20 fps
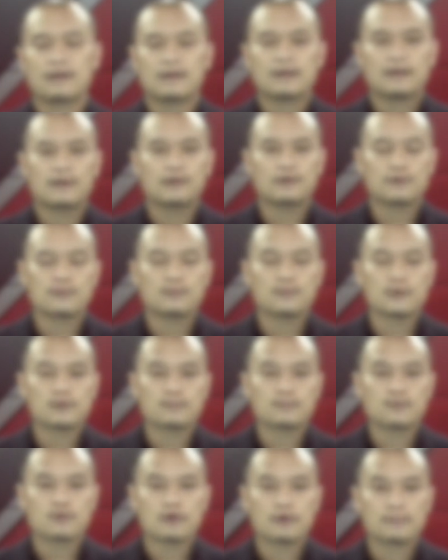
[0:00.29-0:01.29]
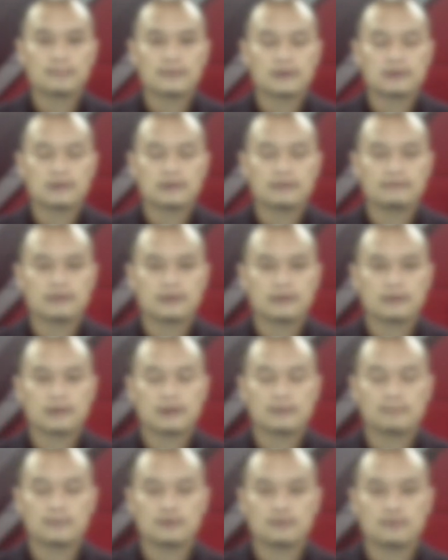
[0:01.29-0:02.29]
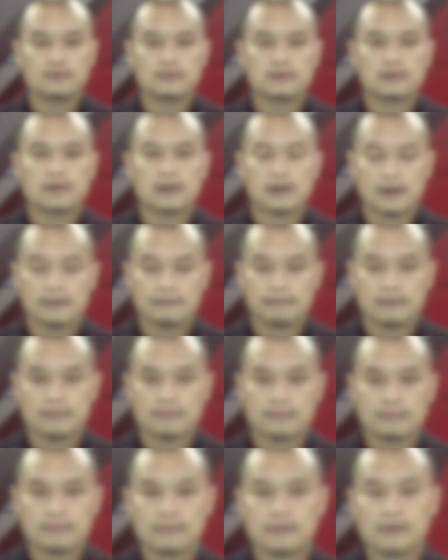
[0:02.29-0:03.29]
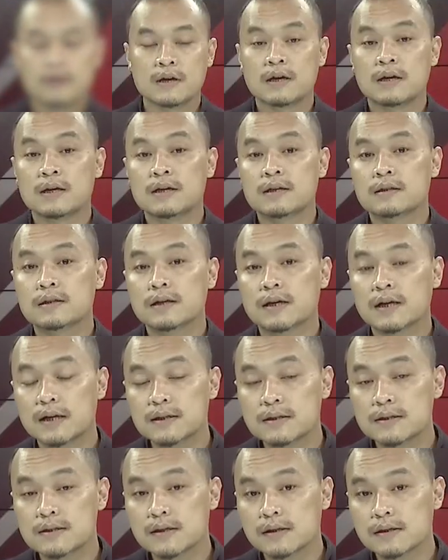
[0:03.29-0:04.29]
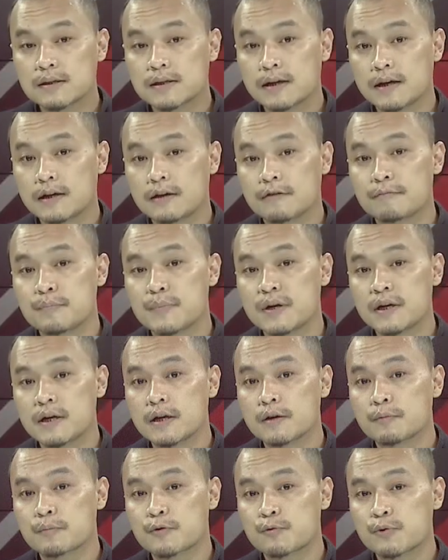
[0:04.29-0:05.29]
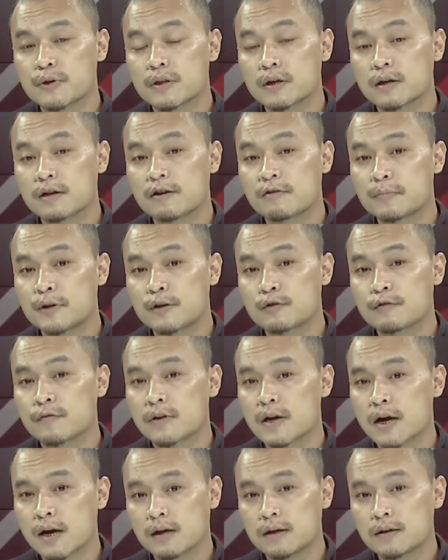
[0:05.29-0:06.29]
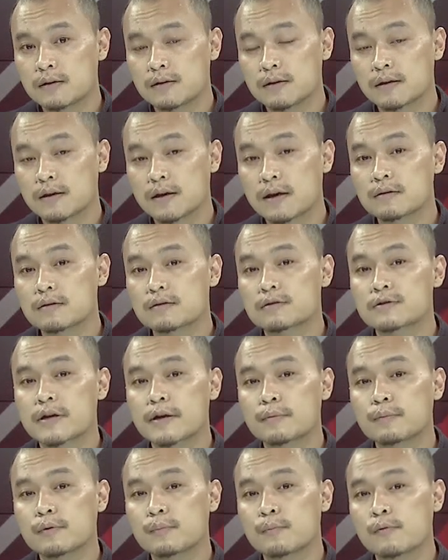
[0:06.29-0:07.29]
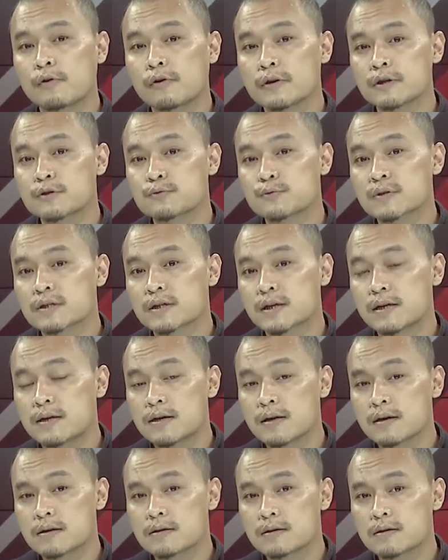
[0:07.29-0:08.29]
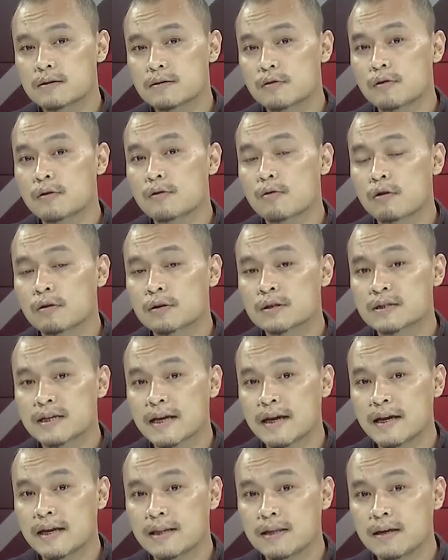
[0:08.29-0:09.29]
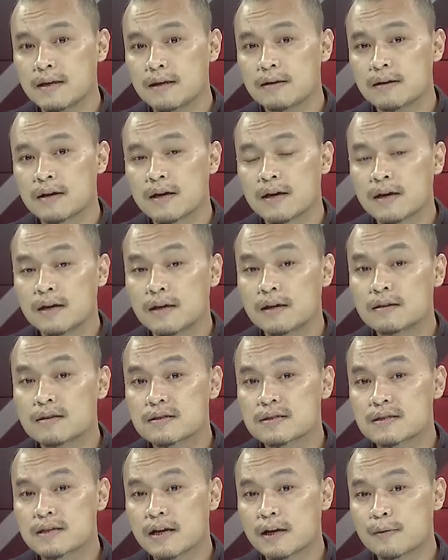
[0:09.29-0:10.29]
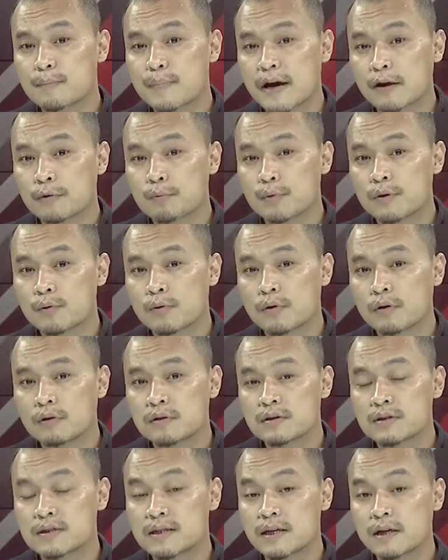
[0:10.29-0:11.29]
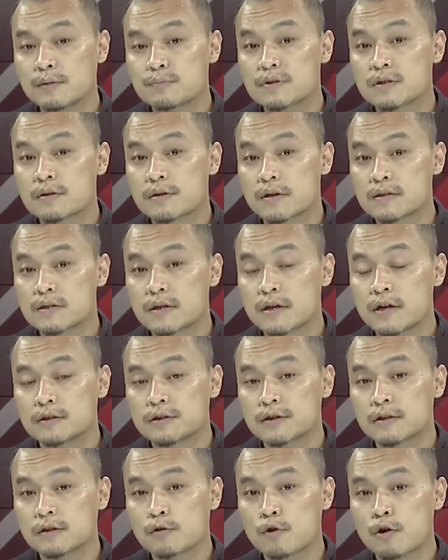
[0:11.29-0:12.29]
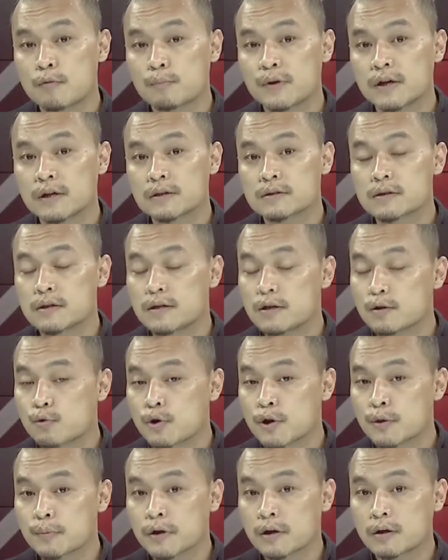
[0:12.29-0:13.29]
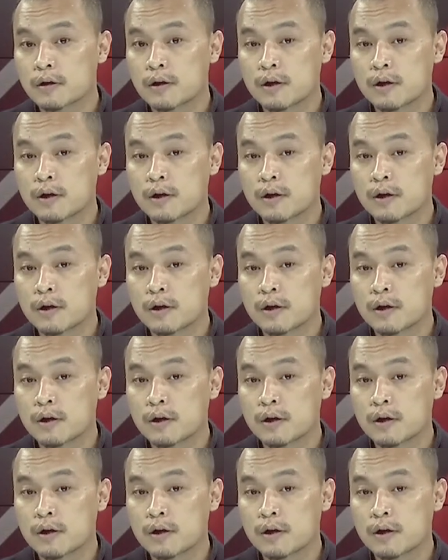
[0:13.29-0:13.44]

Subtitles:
Hello and welcome to Hornbill TV. I'm your host, Akivito. The consultative meeting between the government of Nagaland and the tribal bodies was conducted on August 18 in the State Banquet Hall, CM's residential complex in Kohima,